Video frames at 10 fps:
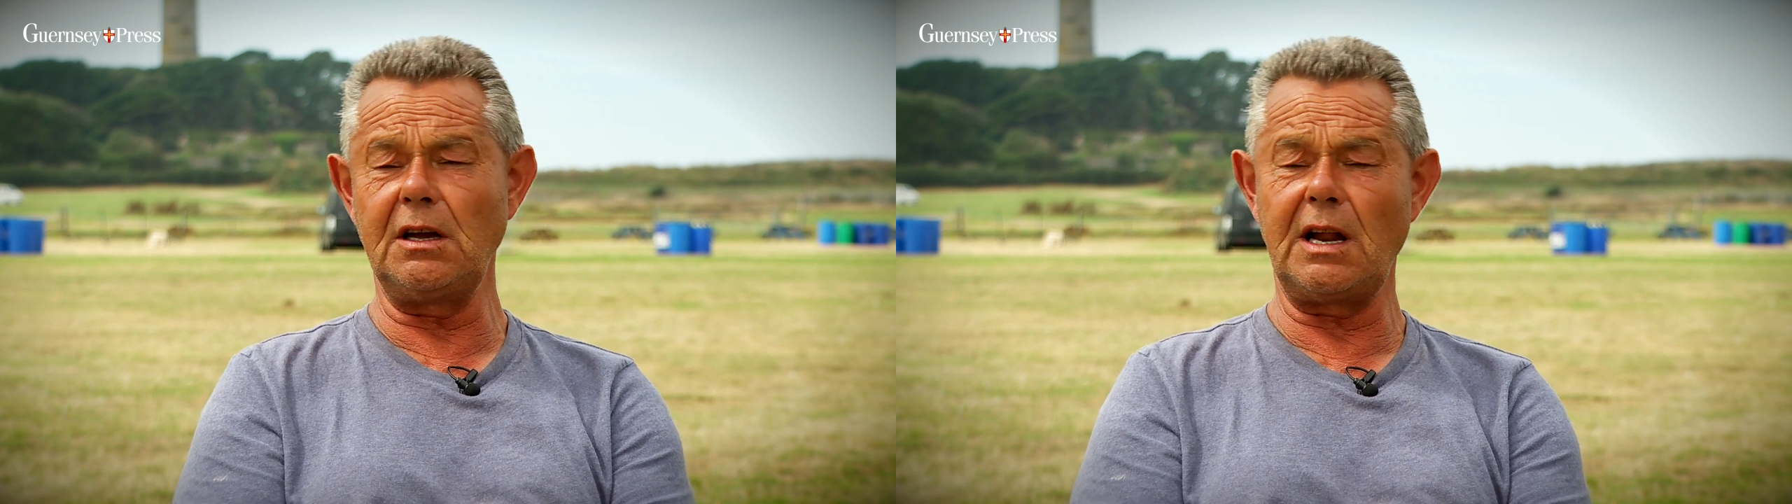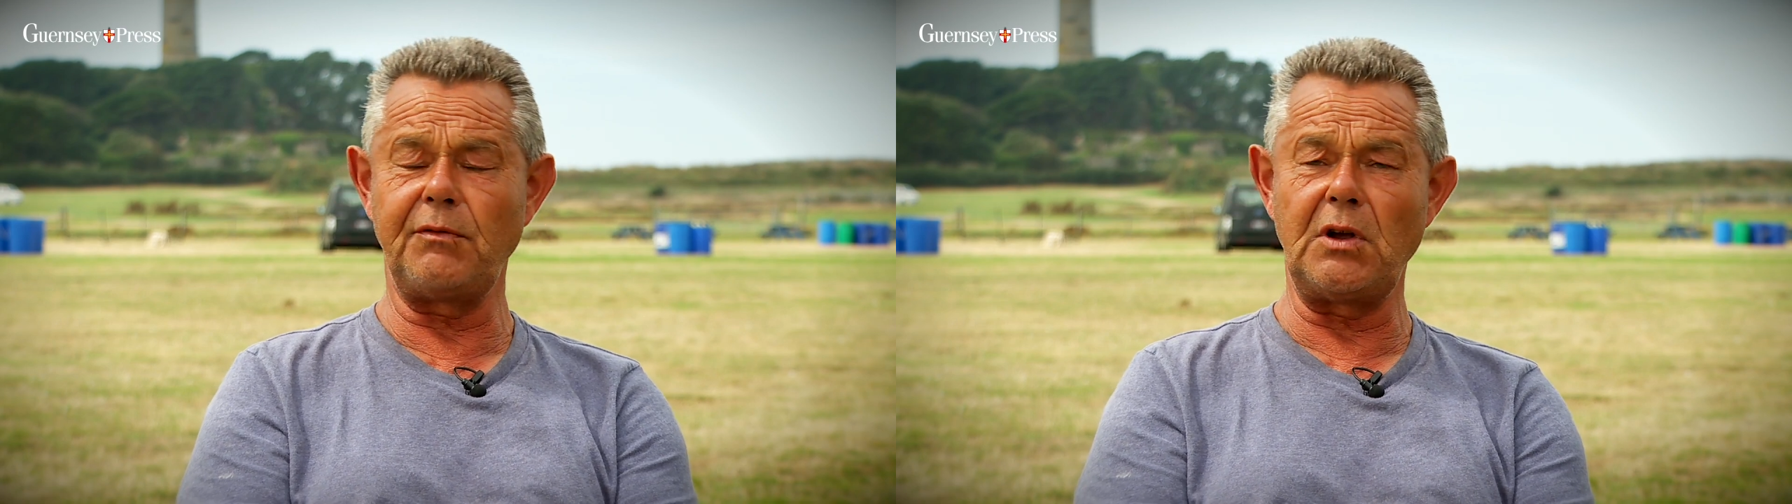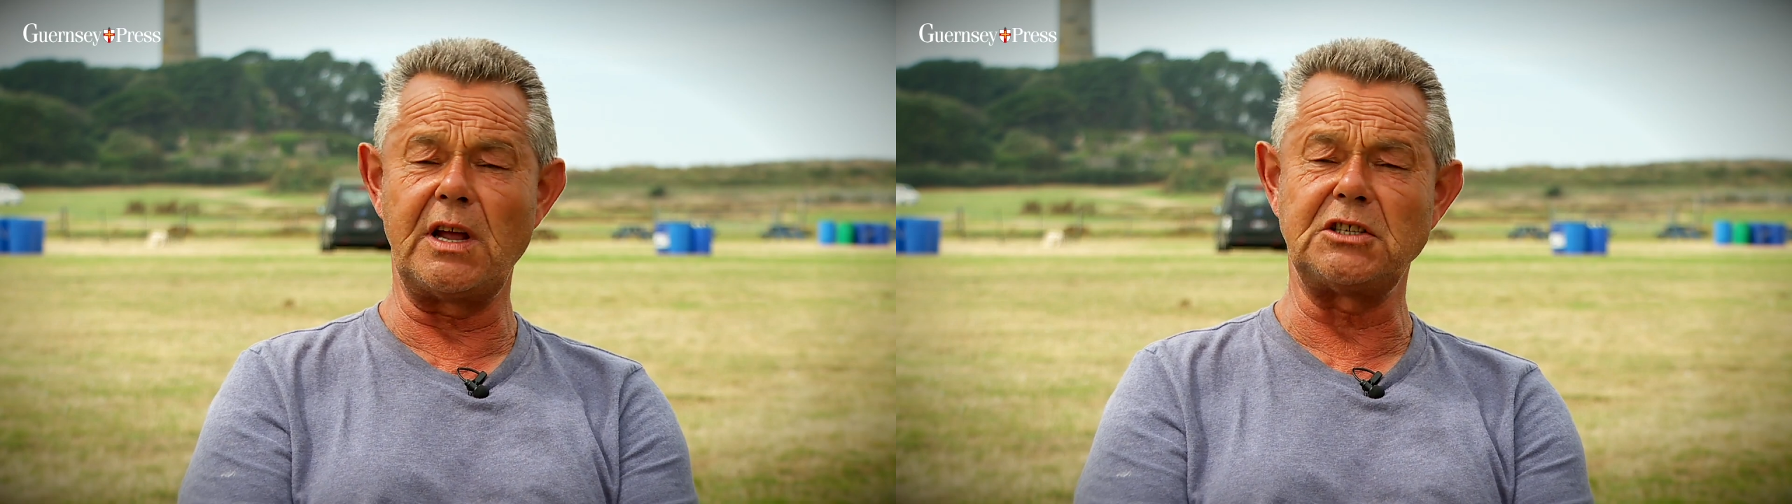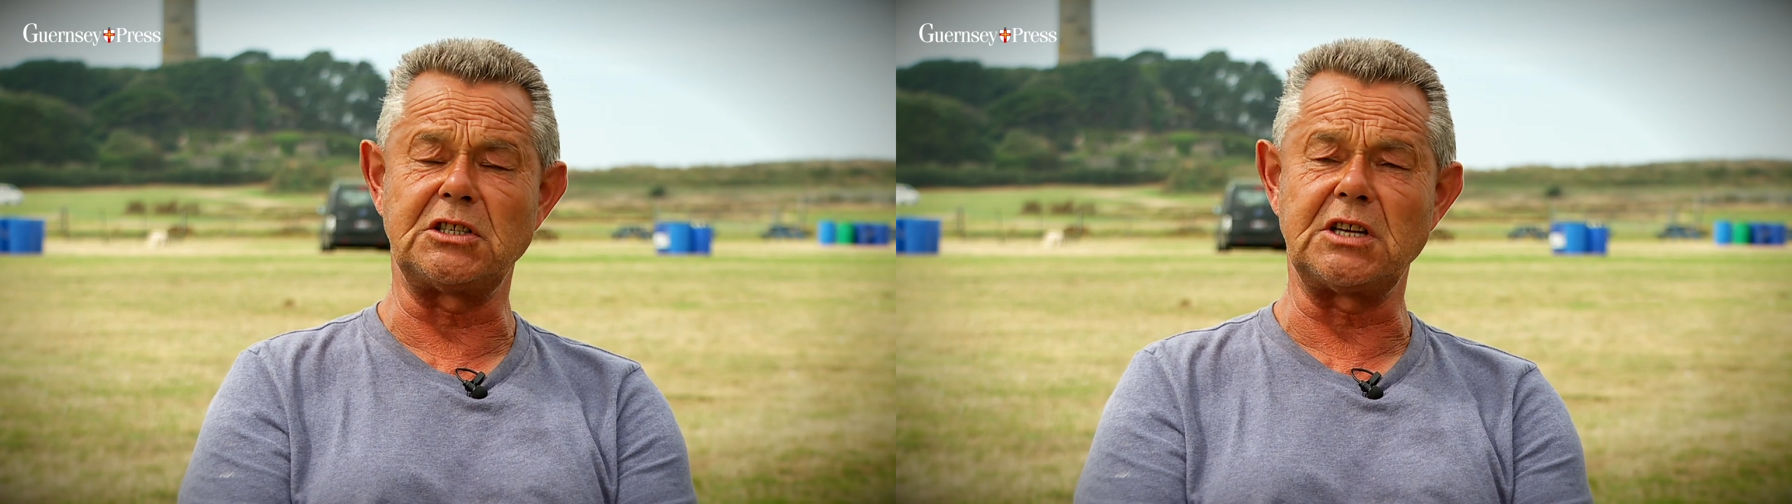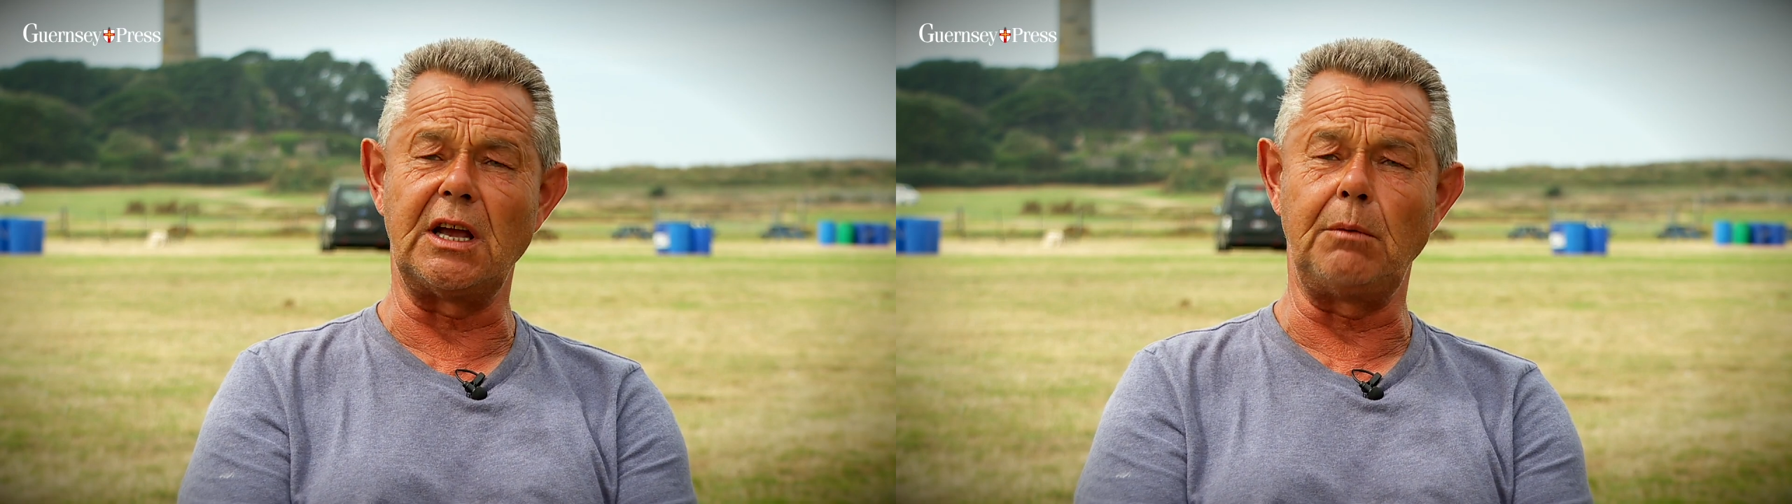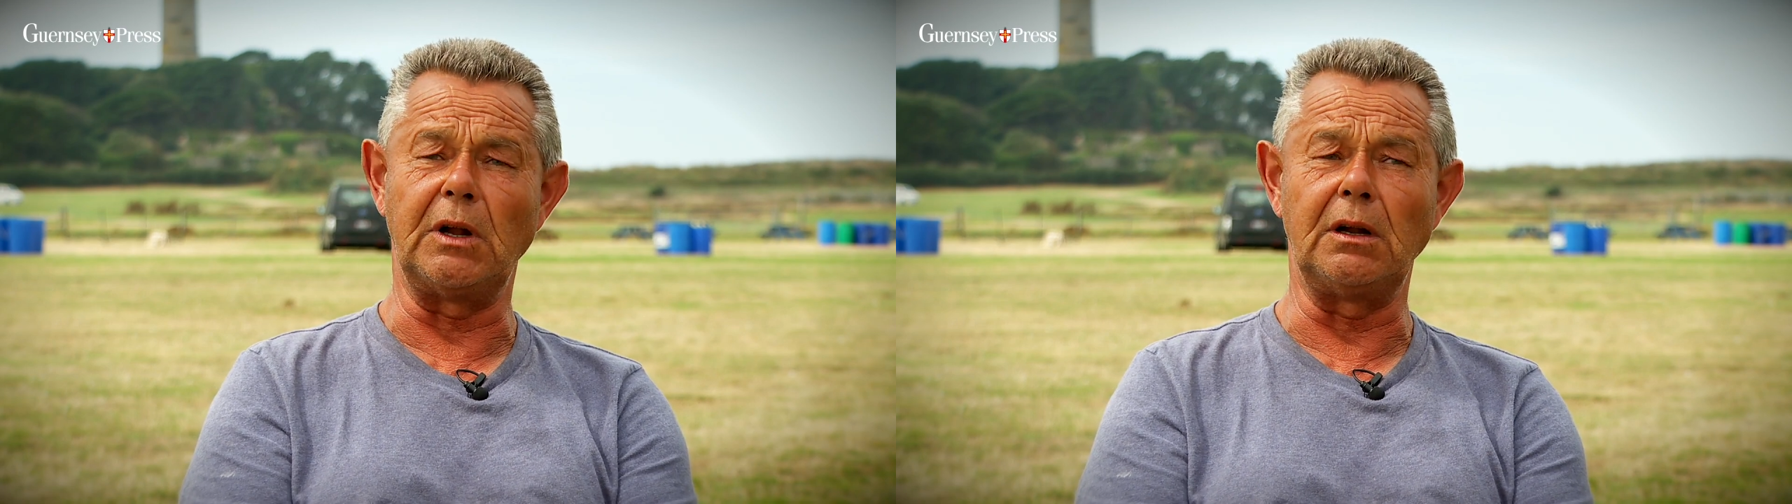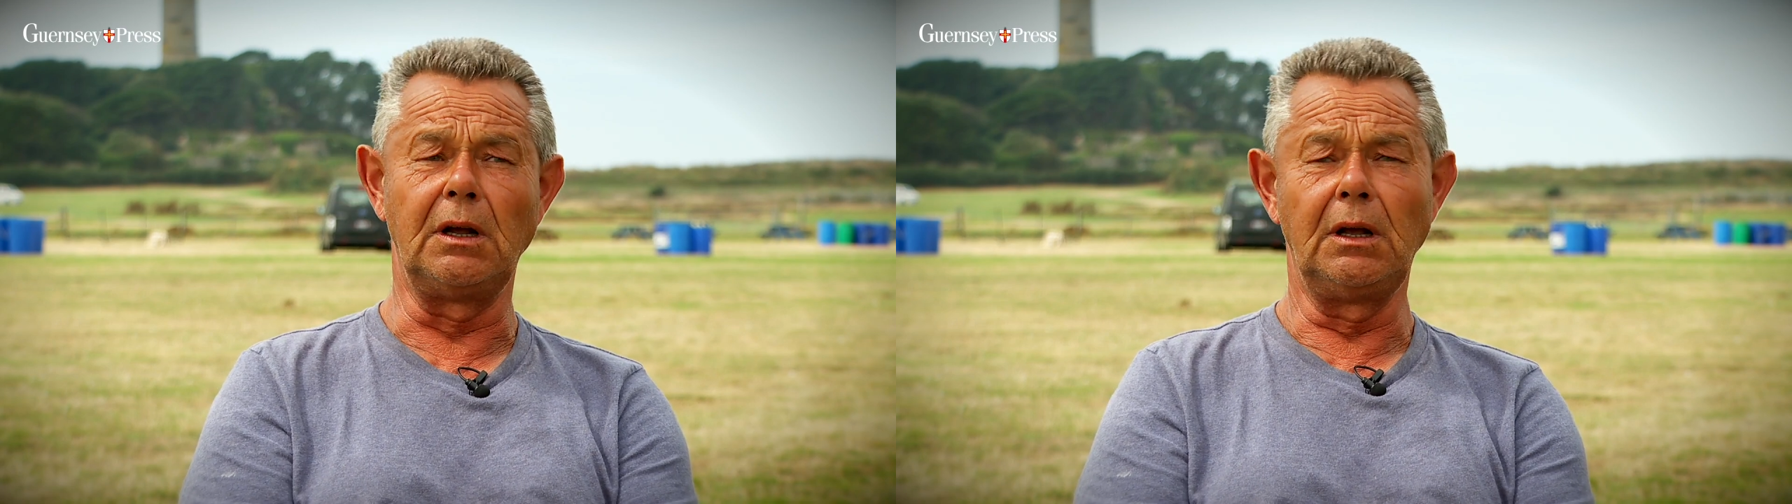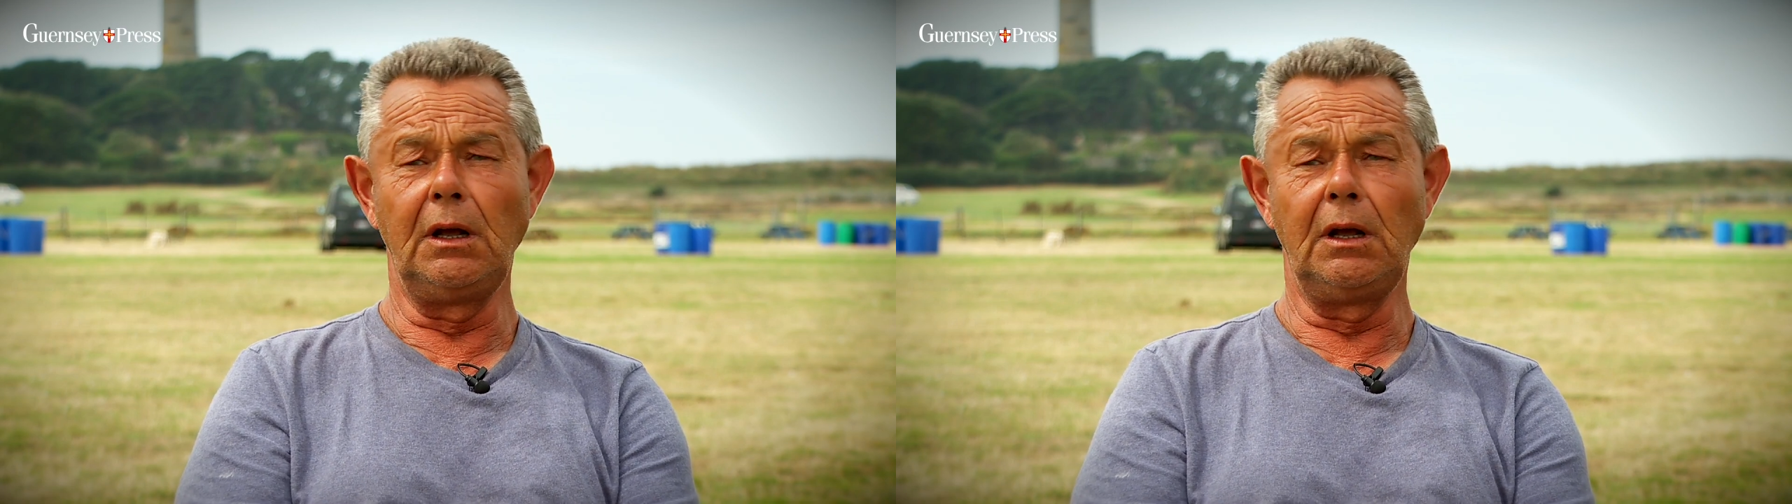you've got to have your entertainment,